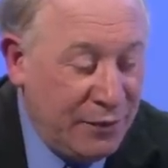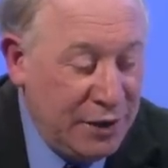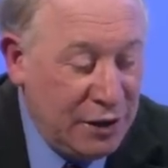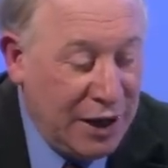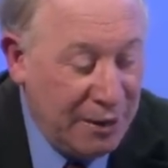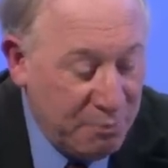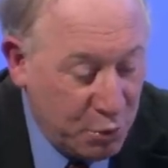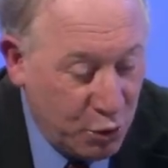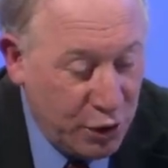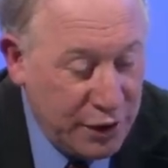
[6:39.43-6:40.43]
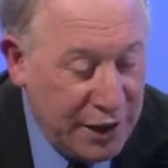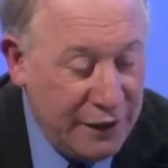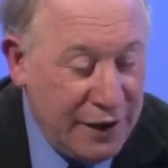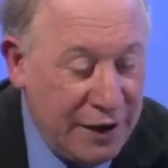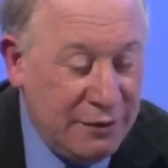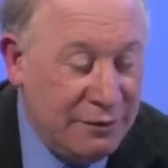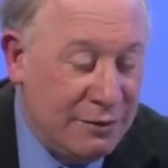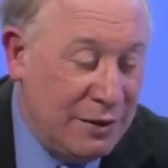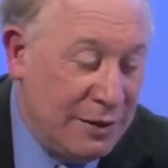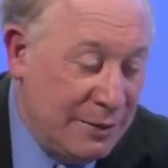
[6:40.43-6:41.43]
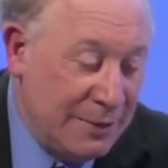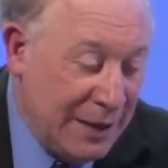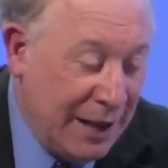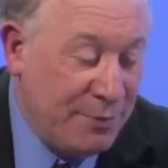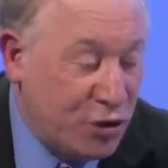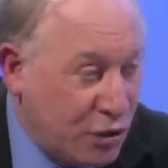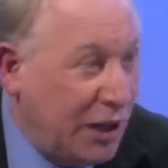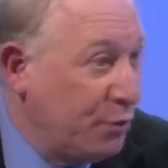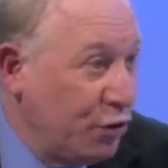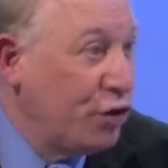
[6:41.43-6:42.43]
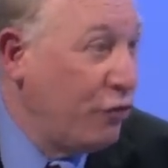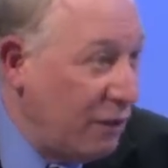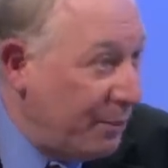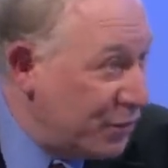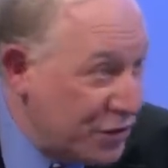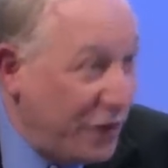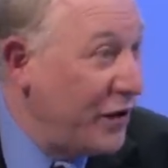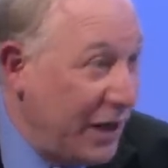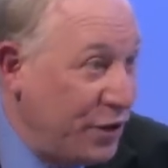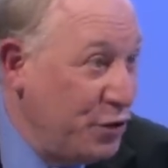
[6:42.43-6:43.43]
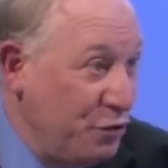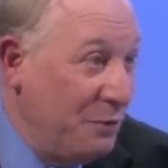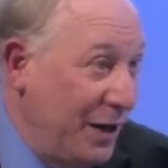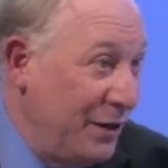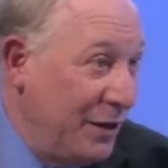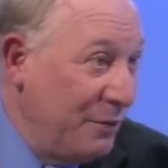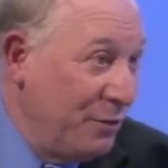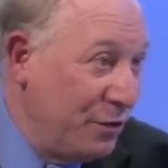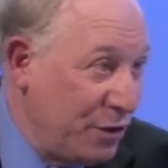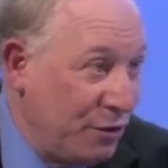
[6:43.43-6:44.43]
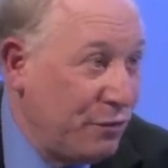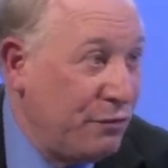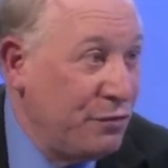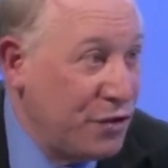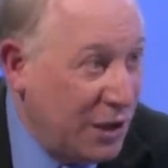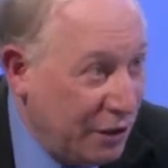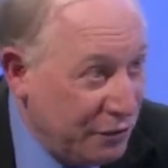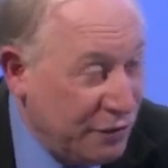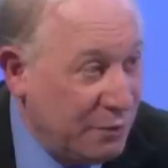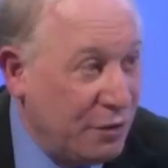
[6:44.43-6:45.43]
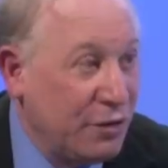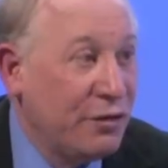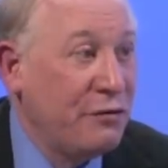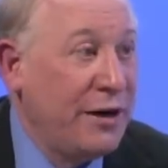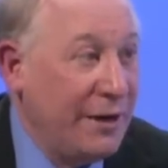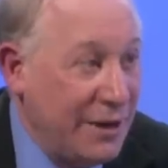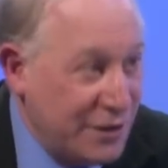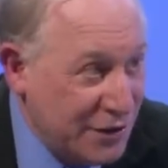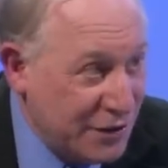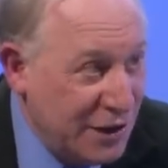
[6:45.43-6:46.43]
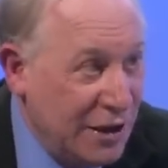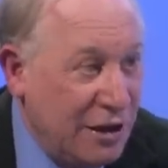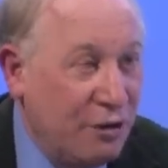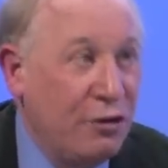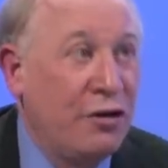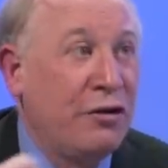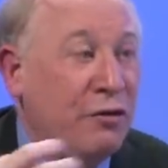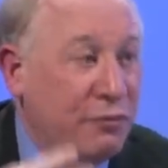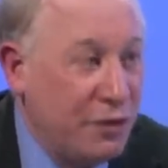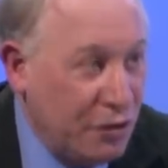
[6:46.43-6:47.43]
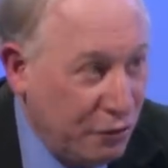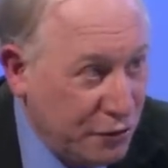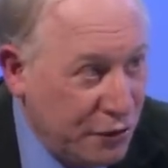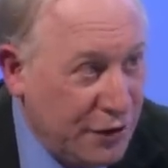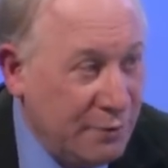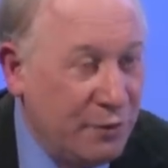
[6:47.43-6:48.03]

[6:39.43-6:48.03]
you know, I'm born and then I'm going to grow up. There's nothing I can do about it. I'm going to go through childhood. I'm going to go through adolescence. I'm going to go through adulthood.